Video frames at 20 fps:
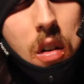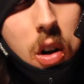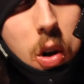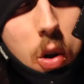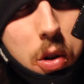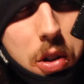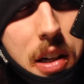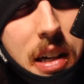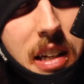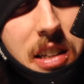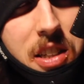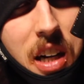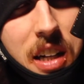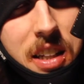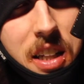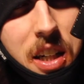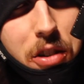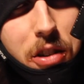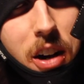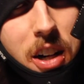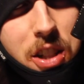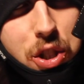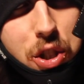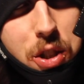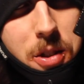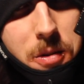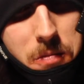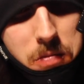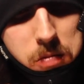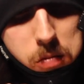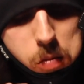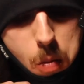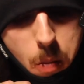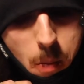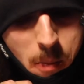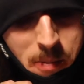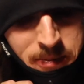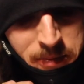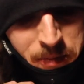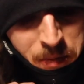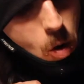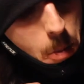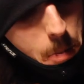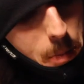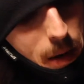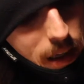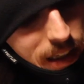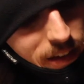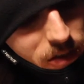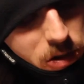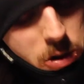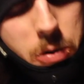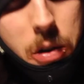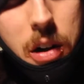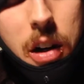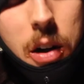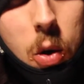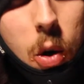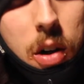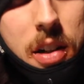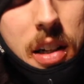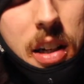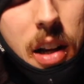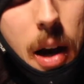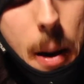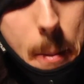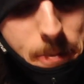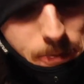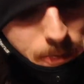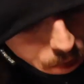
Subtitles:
Gordita's got the crunch. Big difference between a gordita